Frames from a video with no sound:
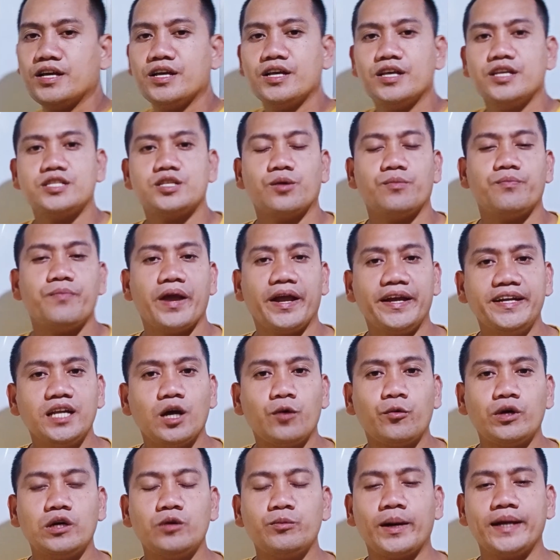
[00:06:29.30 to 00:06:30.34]
So bear in
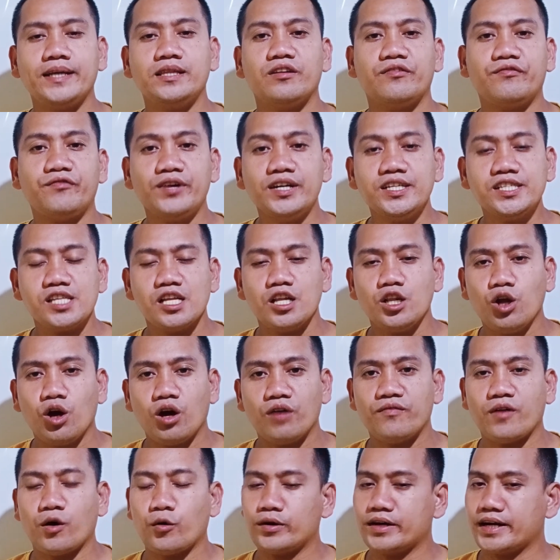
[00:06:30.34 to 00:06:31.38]
our mind the first law
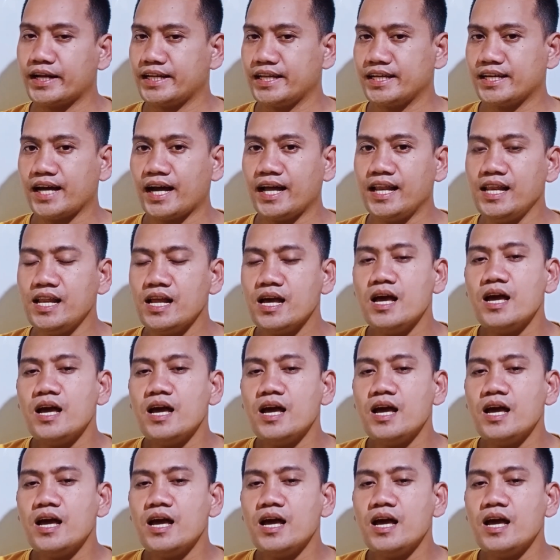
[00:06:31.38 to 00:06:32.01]
of our radical.